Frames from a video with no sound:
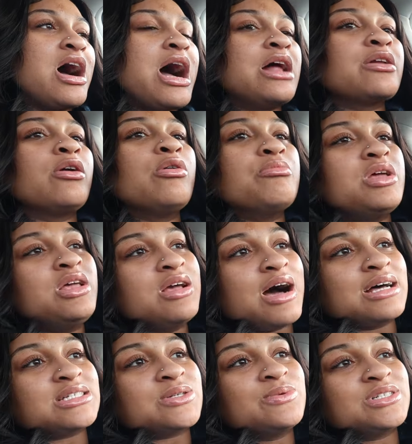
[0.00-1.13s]
I know me,
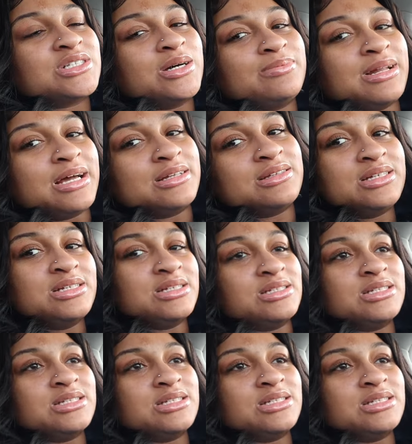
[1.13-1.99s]
I switch up like this.